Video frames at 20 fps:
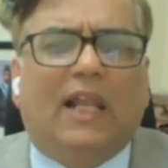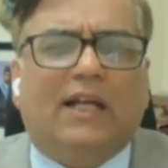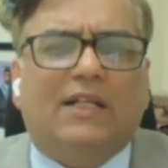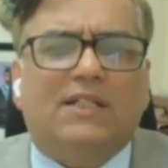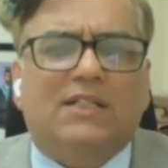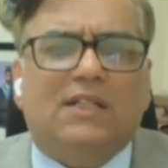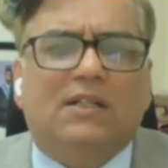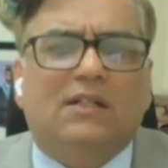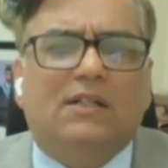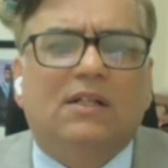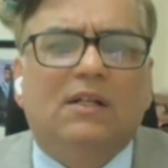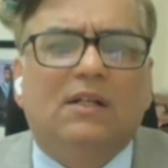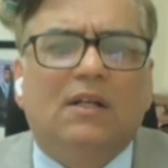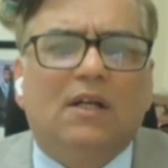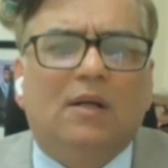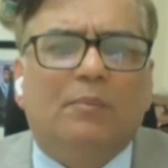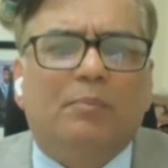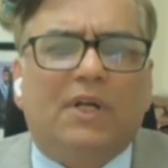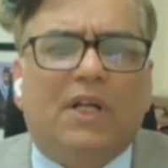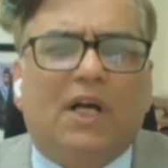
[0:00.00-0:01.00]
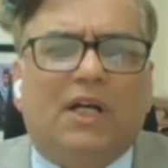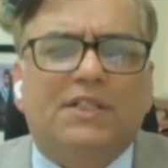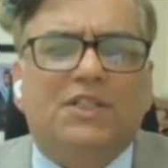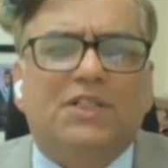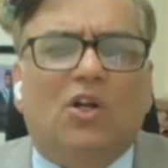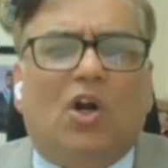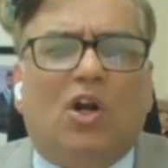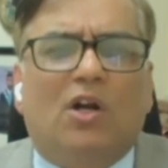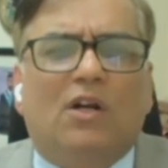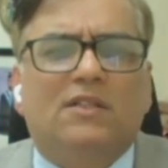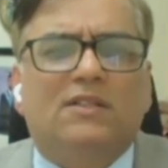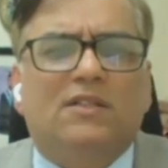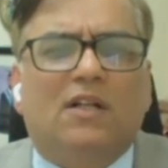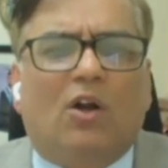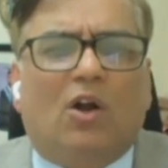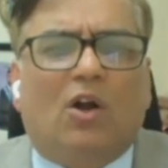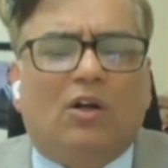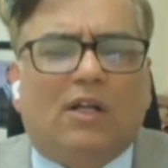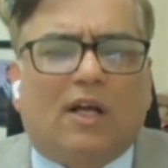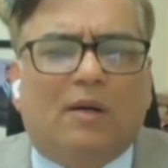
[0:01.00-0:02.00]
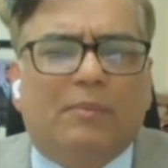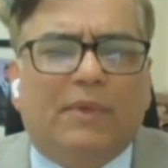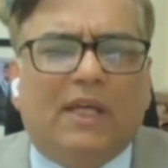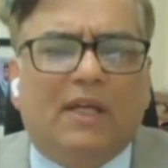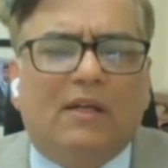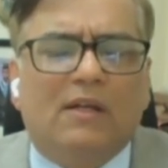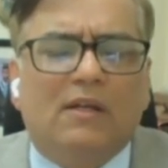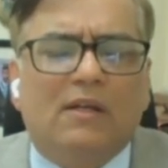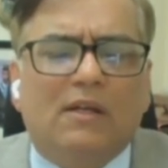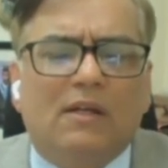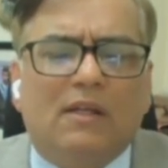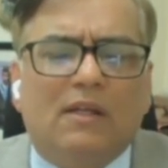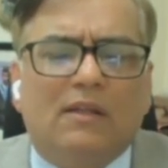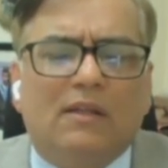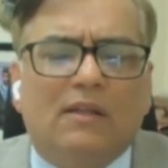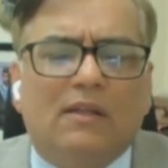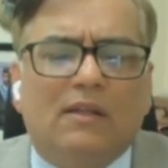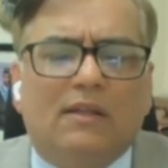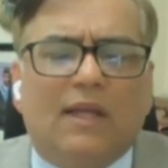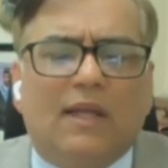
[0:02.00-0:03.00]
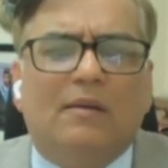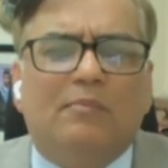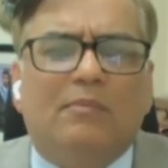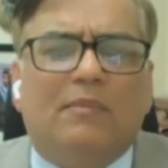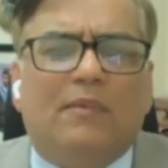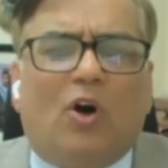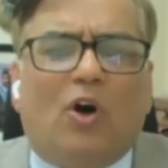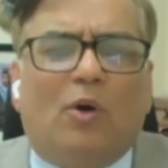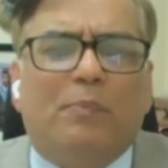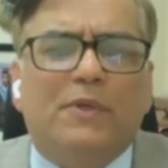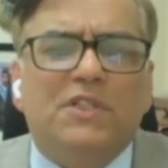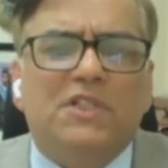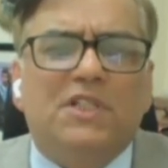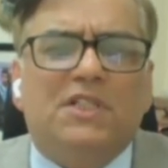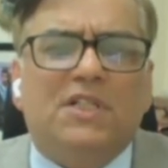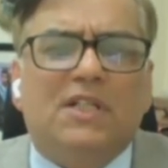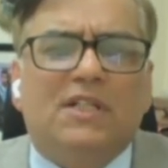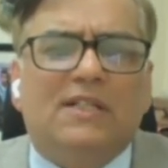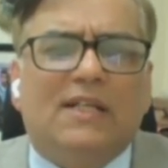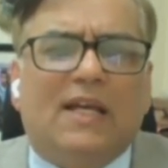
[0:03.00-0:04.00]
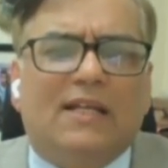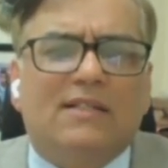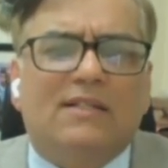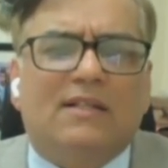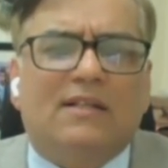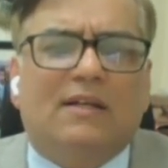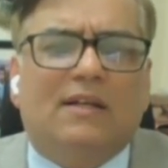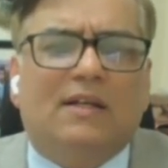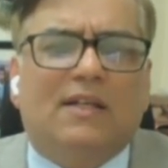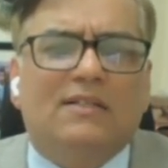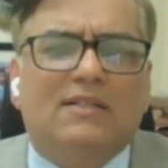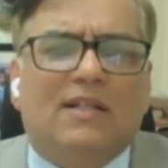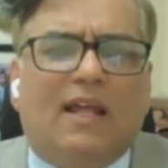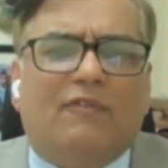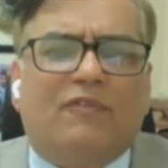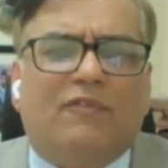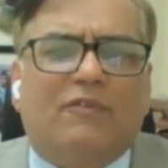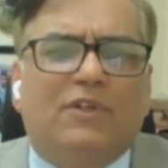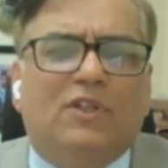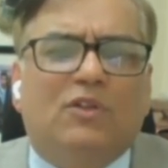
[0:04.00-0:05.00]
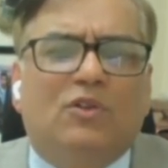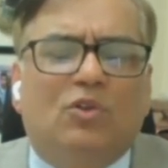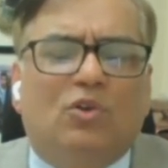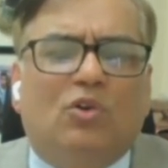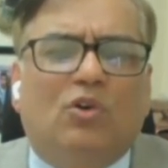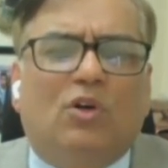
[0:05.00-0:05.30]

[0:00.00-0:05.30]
election, production orders are not coming, then opposition has is left with